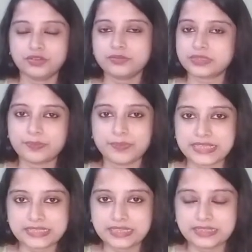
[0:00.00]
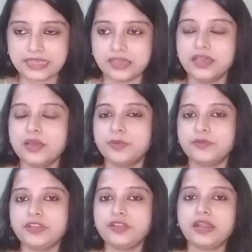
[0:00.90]
some basic thing.
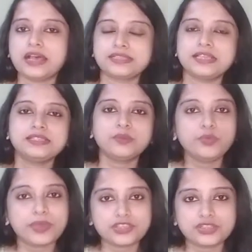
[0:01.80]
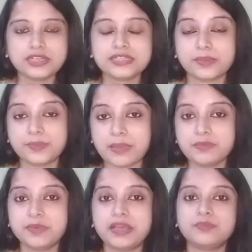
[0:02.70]
But when you're asking some question, it
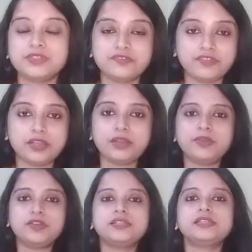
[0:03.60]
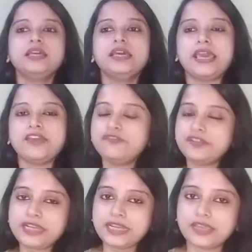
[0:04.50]
sometimes becomes difficult, because
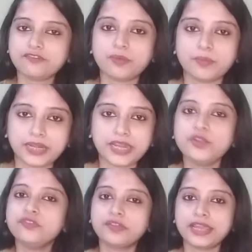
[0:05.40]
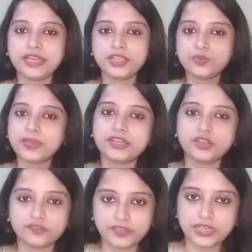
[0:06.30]
every day from Monday to Friday you get
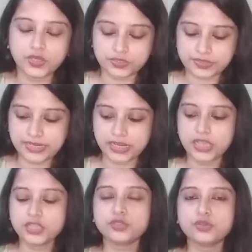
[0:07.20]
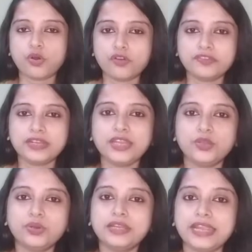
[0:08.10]
your videos, right? So often I
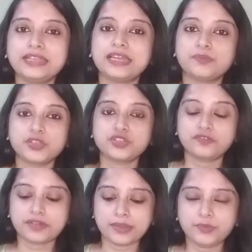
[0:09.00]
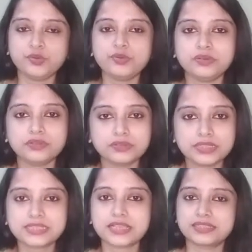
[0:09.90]
don't get that much of time to
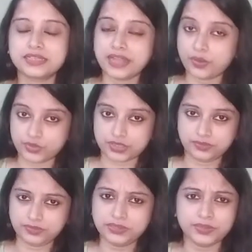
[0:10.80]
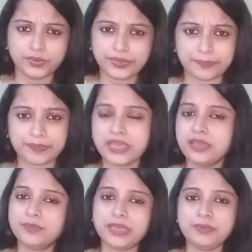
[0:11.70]
discuss the doubts. Okay,
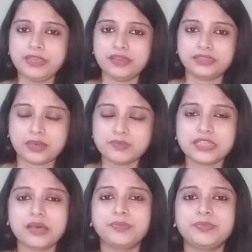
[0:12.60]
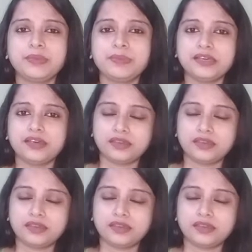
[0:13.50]
maybe a thumbs up, maybe